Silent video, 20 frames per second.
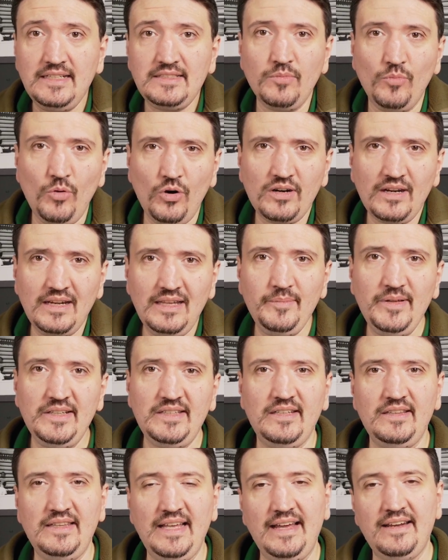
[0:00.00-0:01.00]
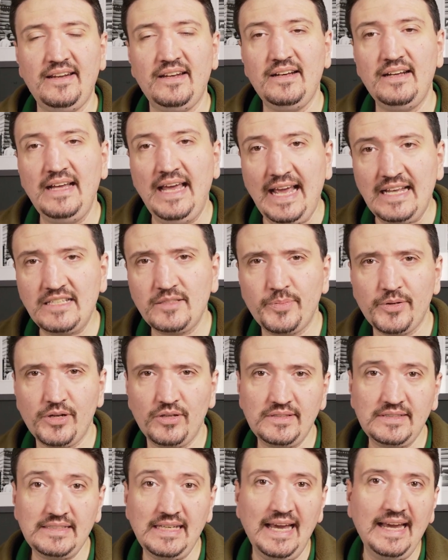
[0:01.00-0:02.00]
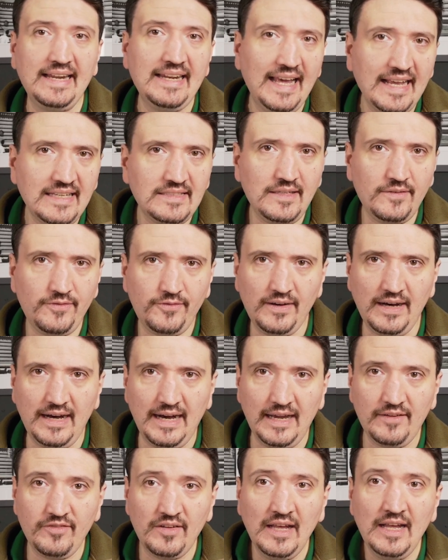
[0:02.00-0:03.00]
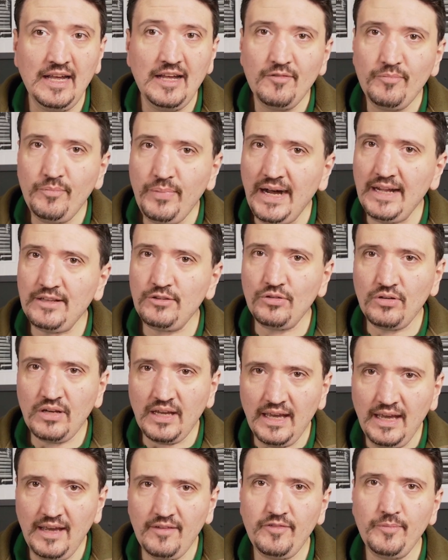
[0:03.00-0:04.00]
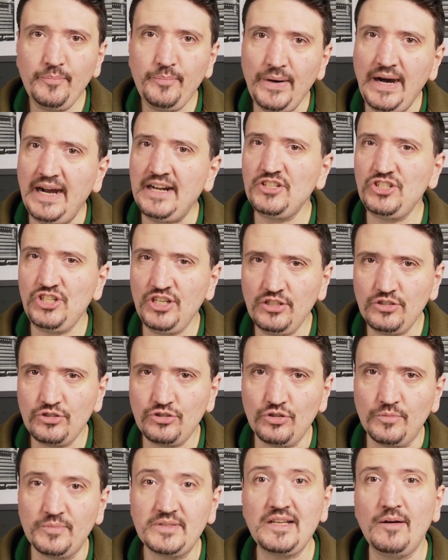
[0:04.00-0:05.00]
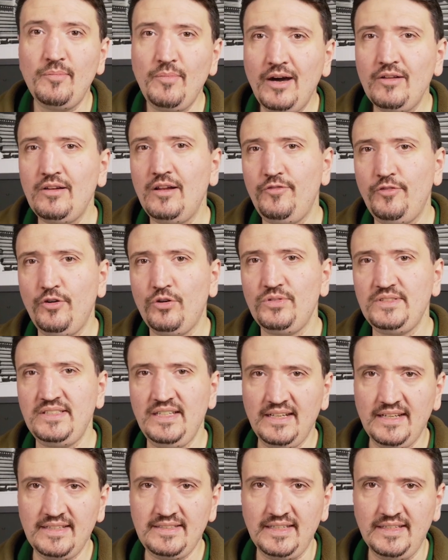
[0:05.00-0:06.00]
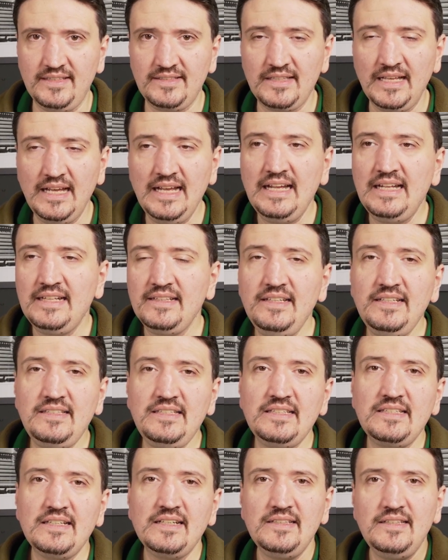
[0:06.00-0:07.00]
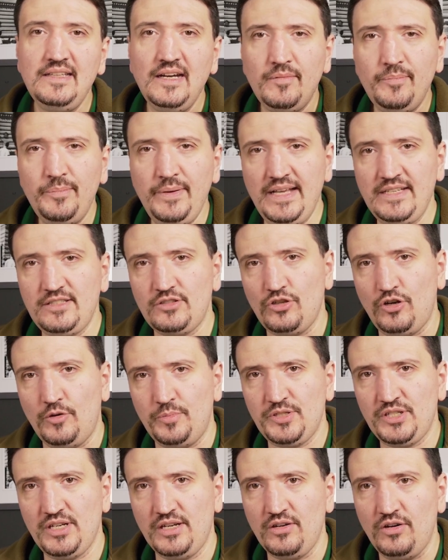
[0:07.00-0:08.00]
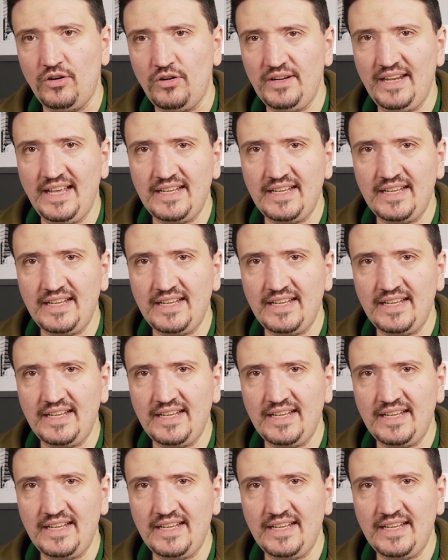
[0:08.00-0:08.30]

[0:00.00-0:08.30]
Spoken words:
it's more limited than X Pro 3 and X-T5, but you have punch in zoom, so manual focusing assist. This is the best option on